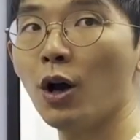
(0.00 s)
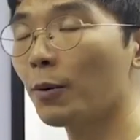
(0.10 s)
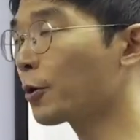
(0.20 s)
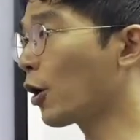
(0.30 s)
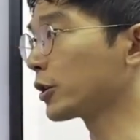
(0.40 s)

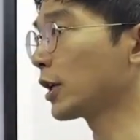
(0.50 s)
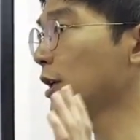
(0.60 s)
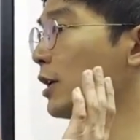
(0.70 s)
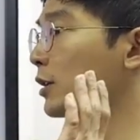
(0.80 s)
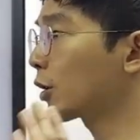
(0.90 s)
Of course,
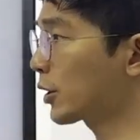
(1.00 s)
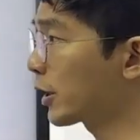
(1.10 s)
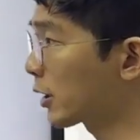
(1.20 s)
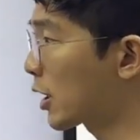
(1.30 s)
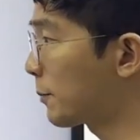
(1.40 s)
there's a
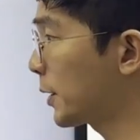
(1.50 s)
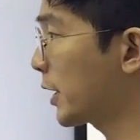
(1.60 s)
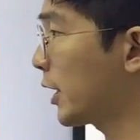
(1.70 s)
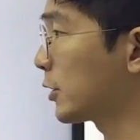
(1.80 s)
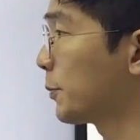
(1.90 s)
little
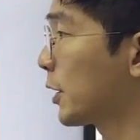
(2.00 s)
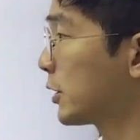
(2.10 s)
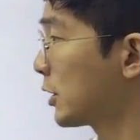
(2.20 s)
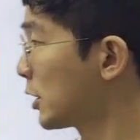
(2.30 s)
complication, because it's